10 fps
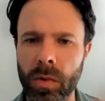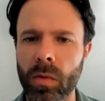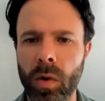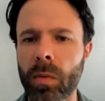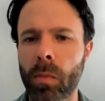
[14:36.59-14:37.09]

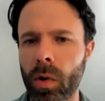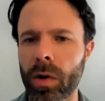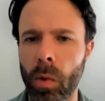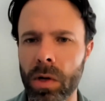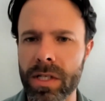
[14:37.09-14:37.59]
We're more
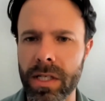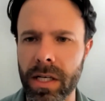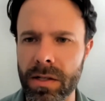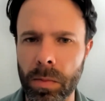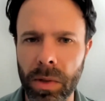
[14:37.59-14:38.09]
and more
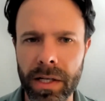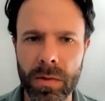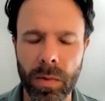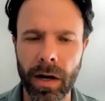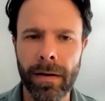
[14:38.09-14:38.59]
seen as a
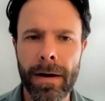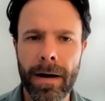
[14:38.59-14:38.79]
place where